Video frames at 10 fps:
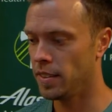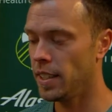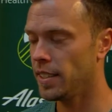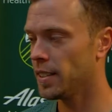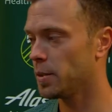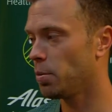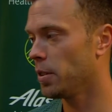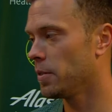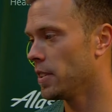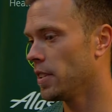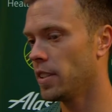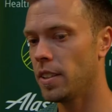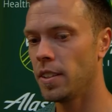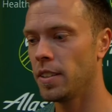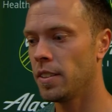Yeah, disappointment.
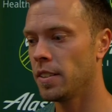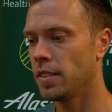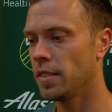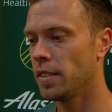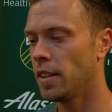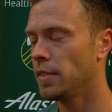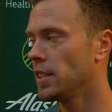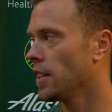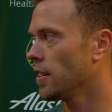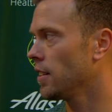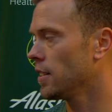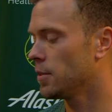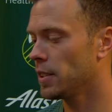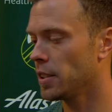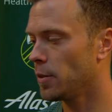Uh, obviously, I thought,
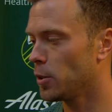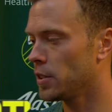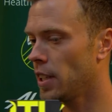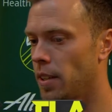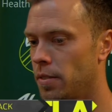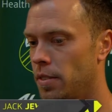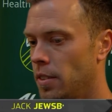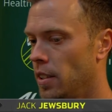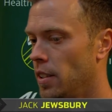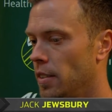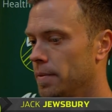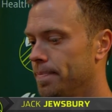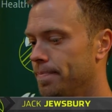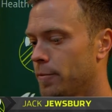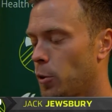especially the first half,
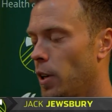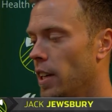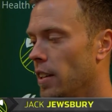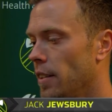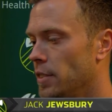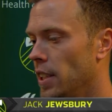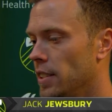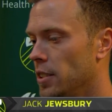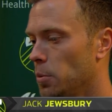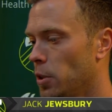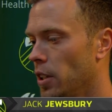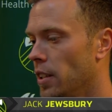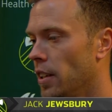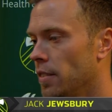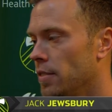um, created enough chances and we're good
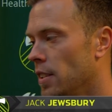enough,